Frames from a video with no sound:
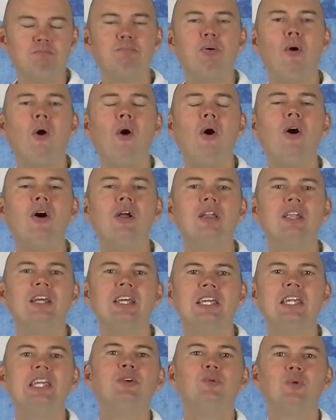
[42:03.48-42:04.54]
Paul,
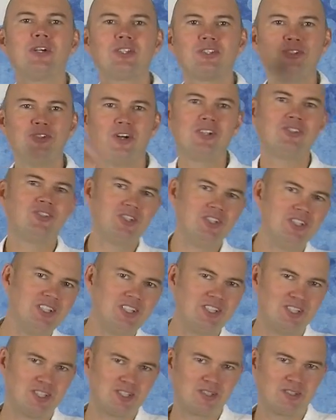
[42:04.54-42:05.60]
he was not
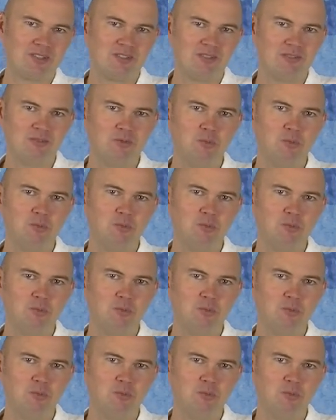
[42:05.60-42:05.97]
Jesus.